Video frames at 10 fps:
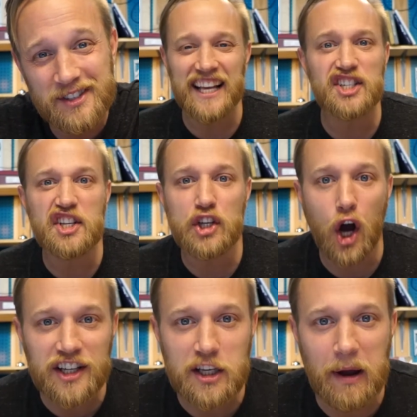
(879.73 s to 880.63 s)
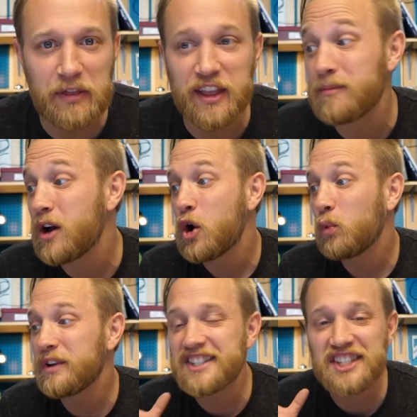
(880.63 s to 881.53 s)
and she talks about them
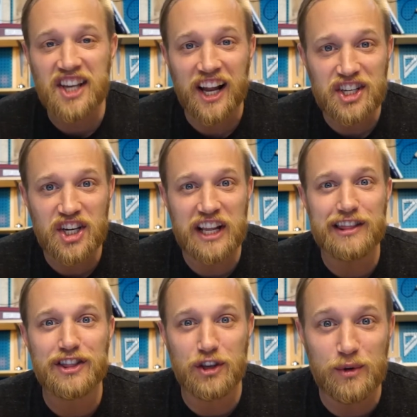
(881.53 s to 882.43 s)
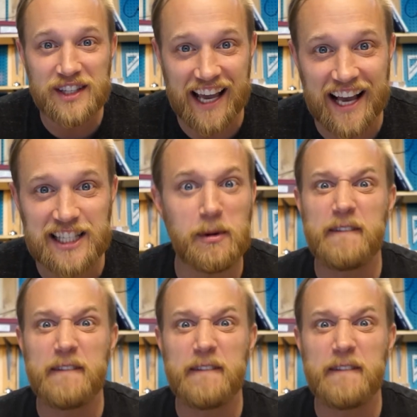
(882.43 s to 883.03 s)
with such enthusiasm.